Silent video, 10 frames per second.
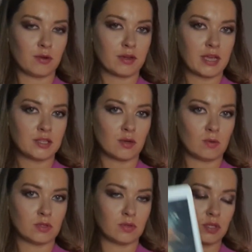In your case,
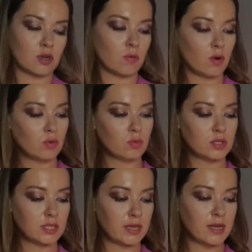also this crone
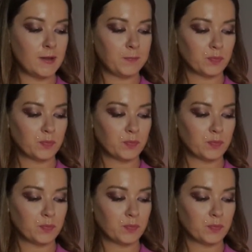would say